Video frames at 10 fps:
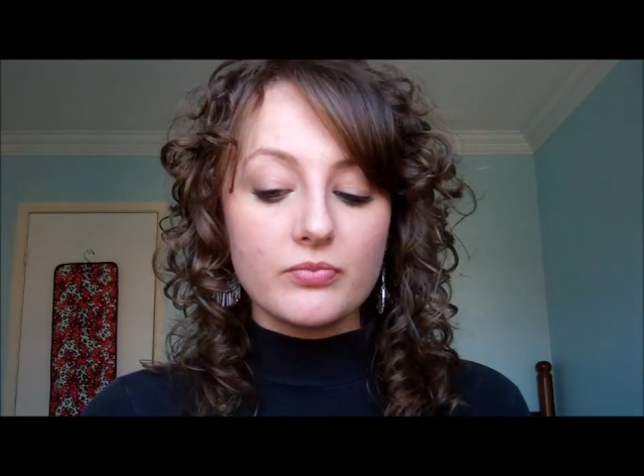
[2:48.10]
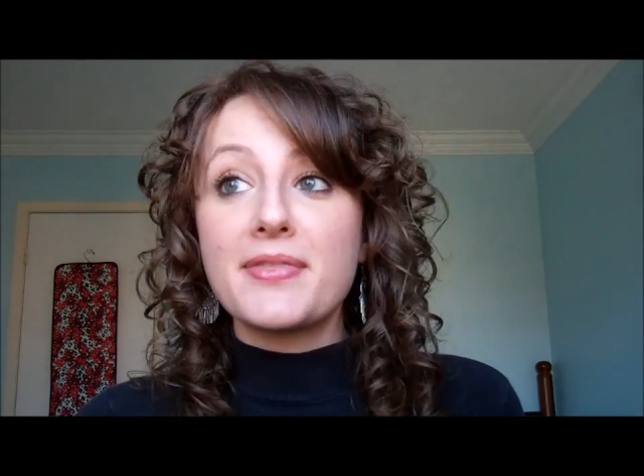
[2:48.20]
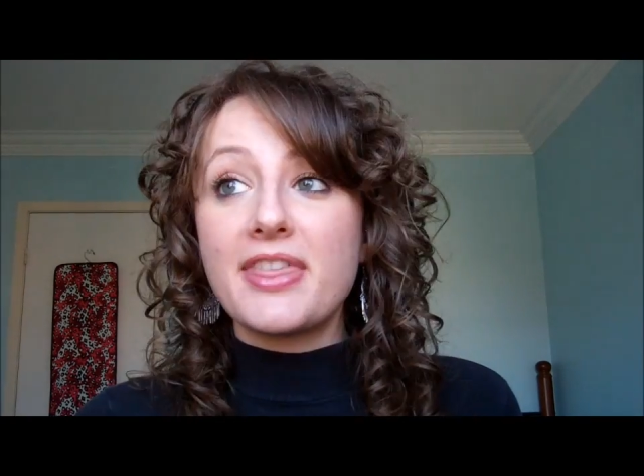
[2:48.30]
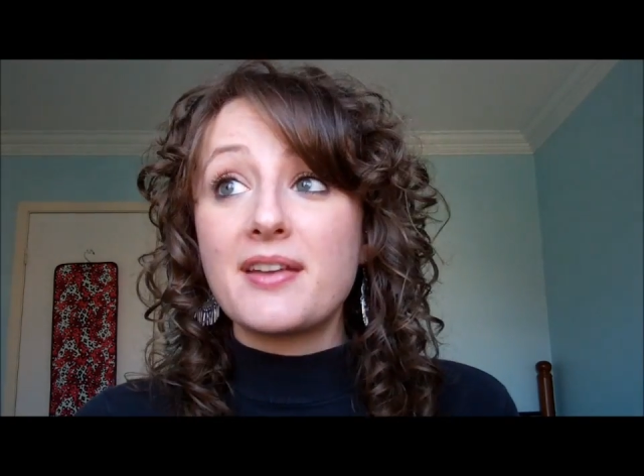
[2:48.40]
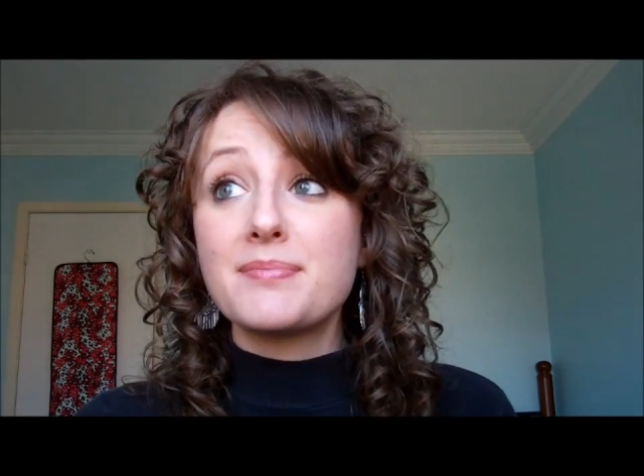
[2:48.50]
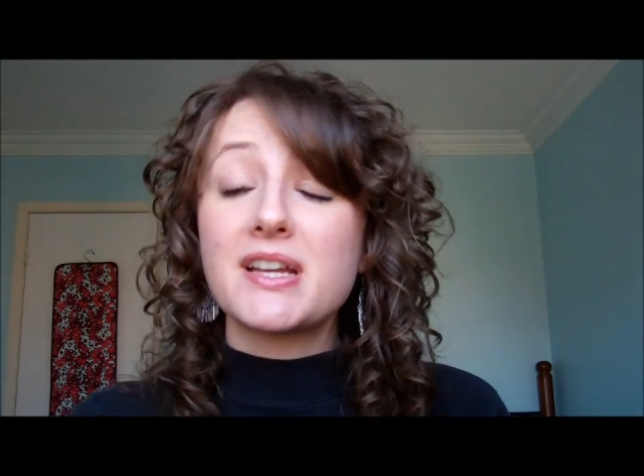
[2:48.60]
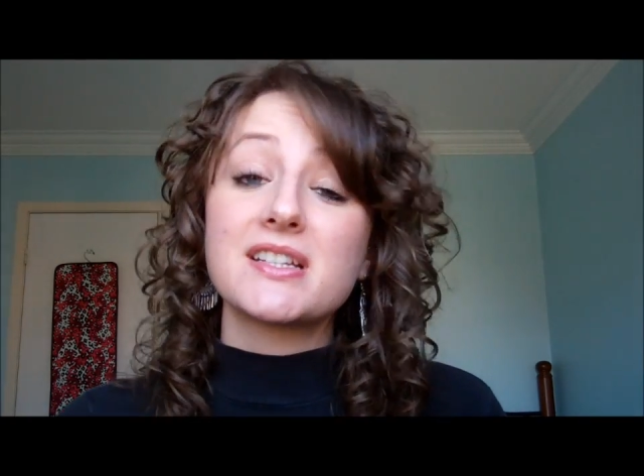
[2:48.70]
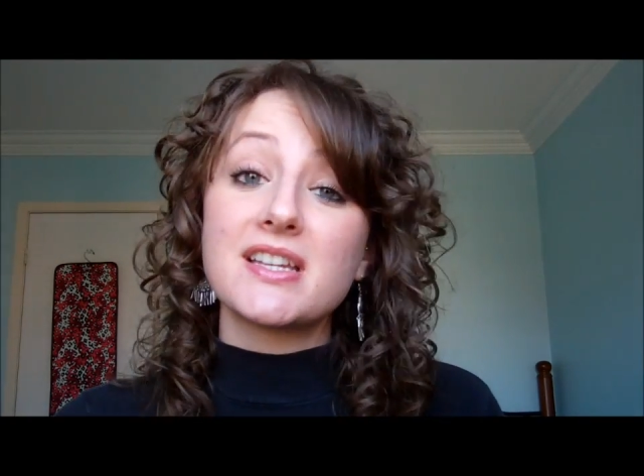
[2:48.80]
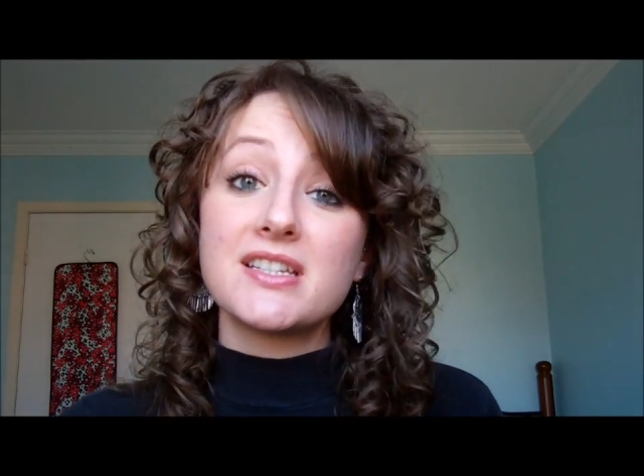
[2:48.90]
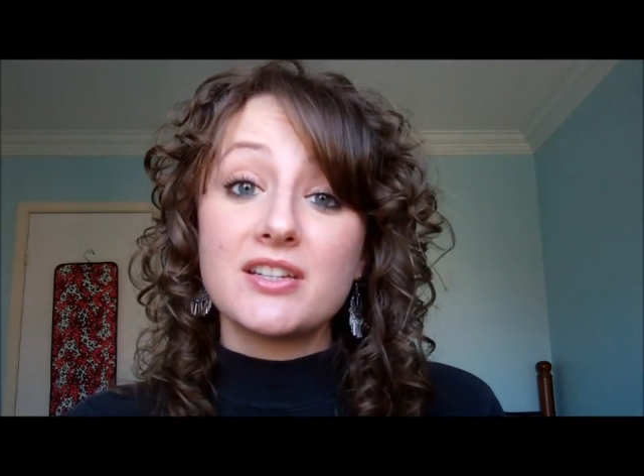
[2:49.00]
Then
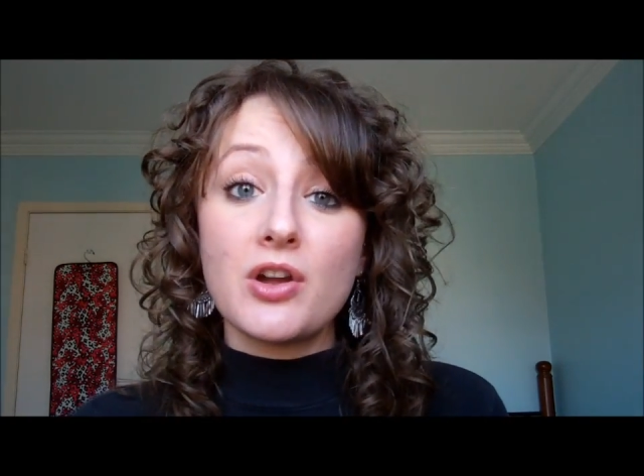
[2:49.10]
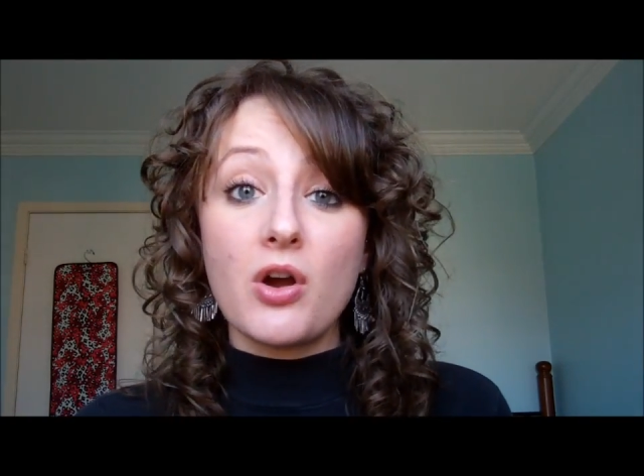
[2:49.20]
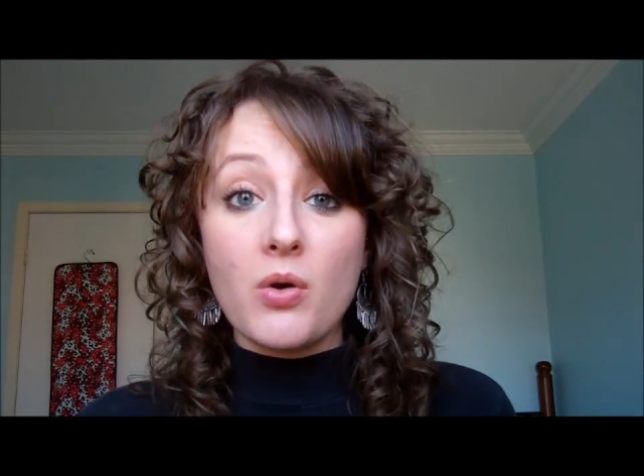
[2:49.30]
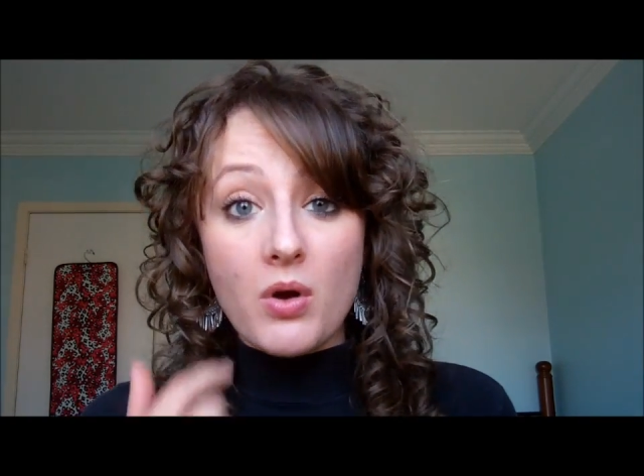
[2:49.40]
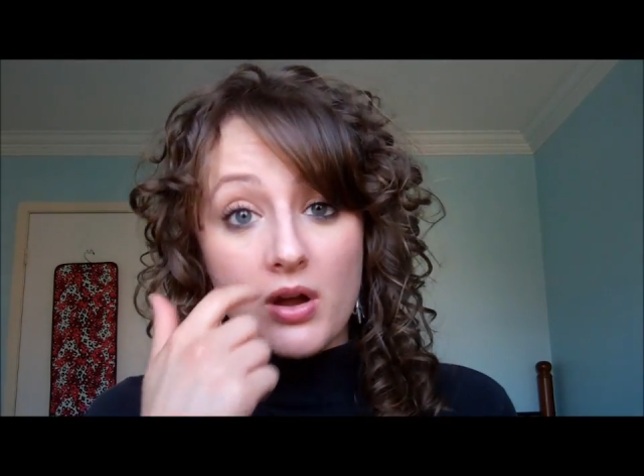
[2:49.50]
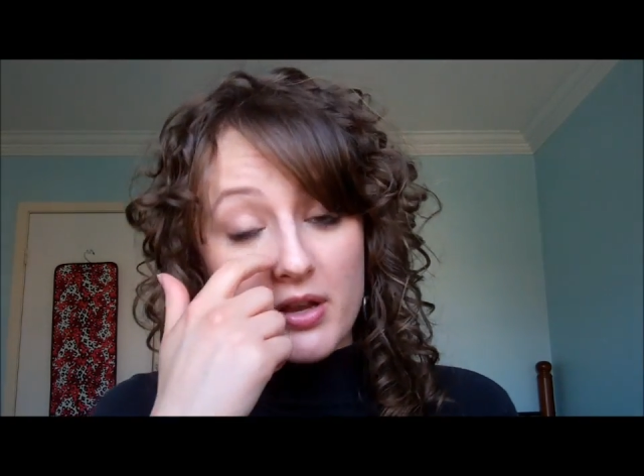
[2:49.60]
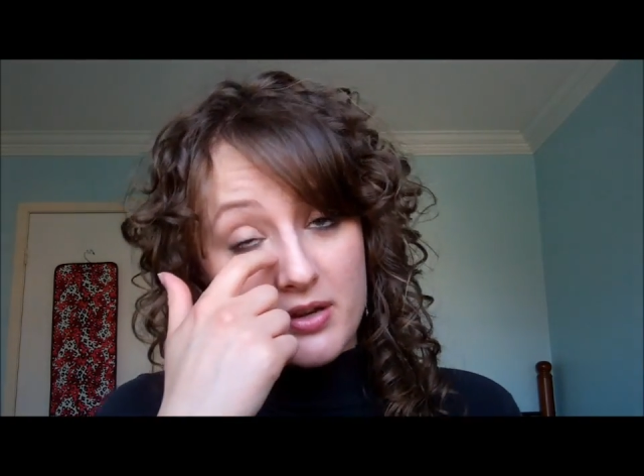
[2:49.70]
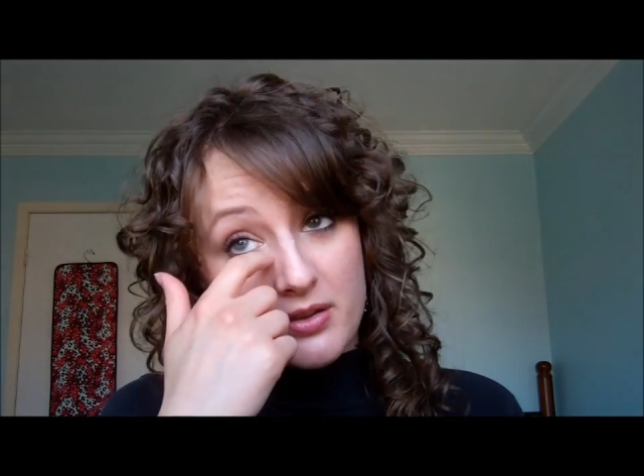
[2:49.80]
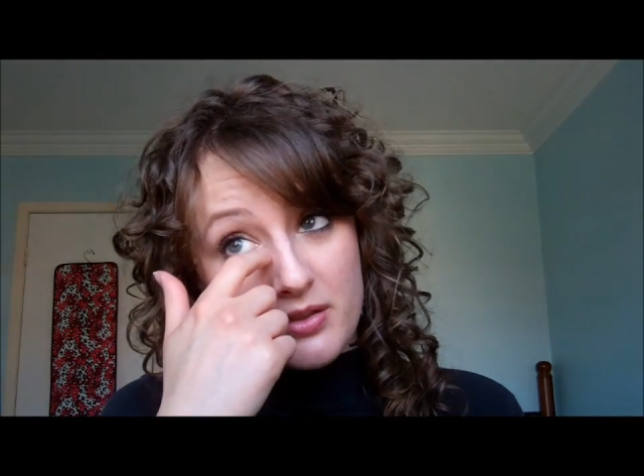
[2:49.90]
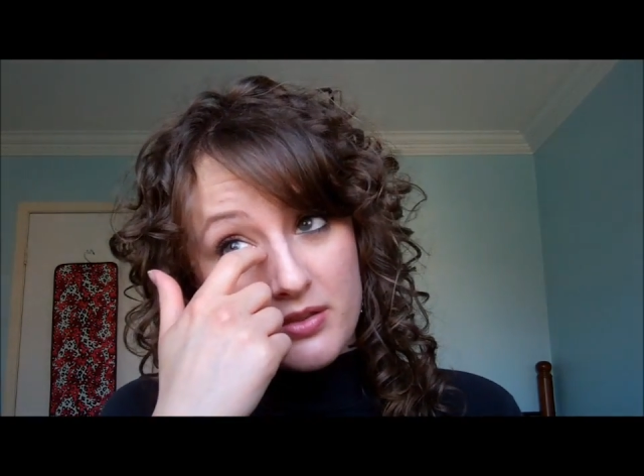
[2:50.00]
because I did go
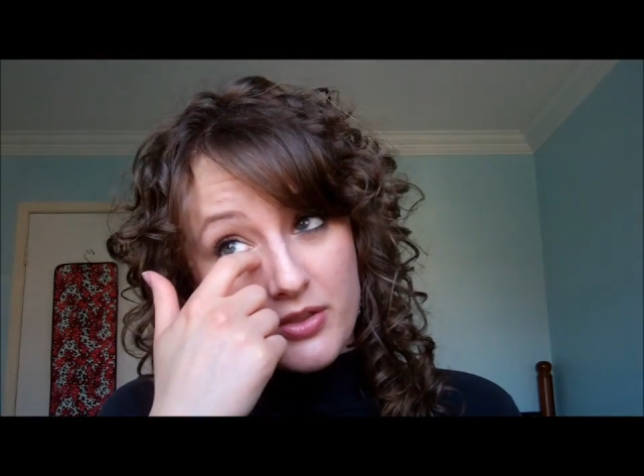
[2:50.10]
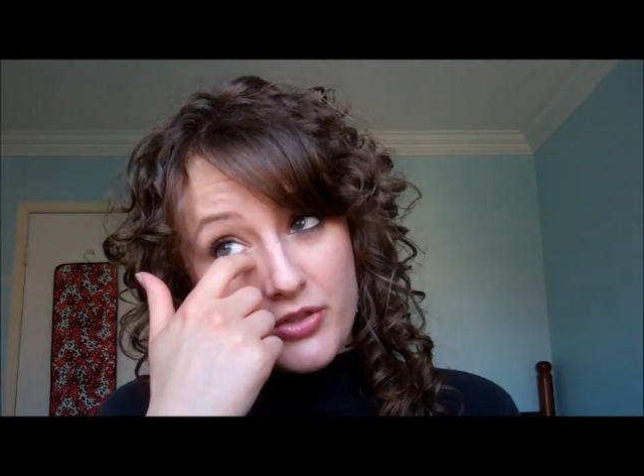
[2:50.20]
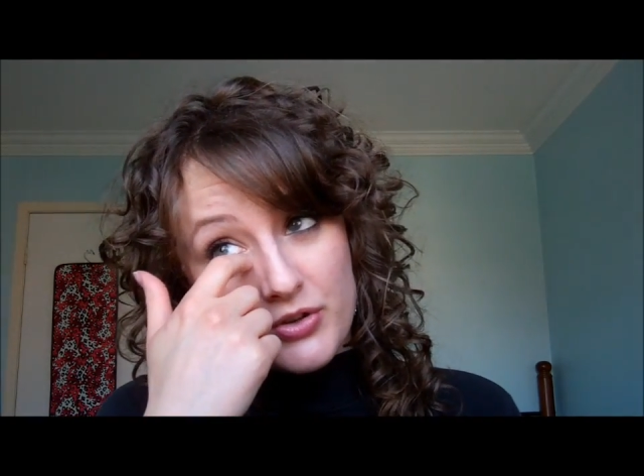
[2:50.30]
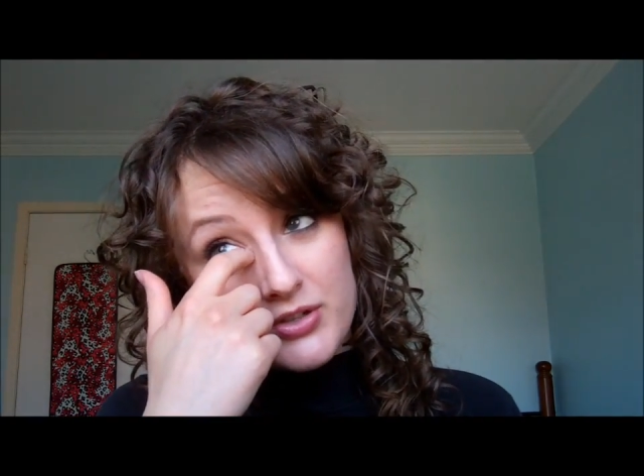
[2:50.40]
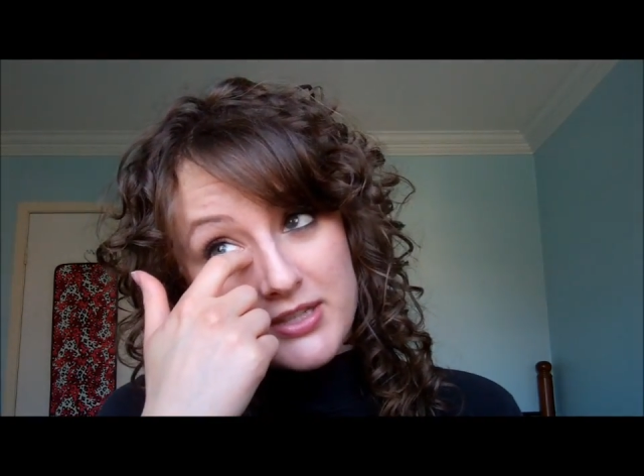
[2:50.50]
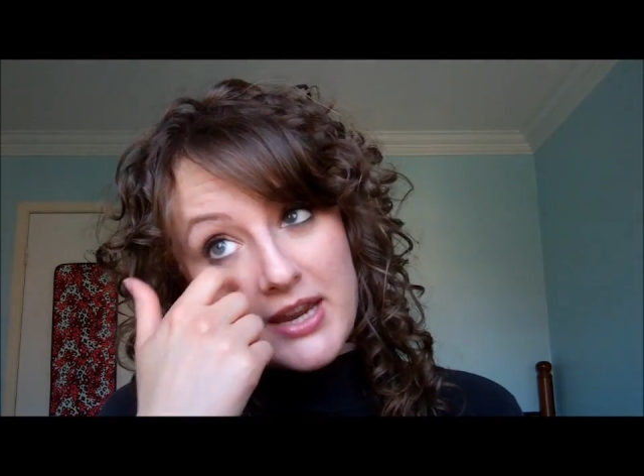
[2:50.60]
on the Thursday,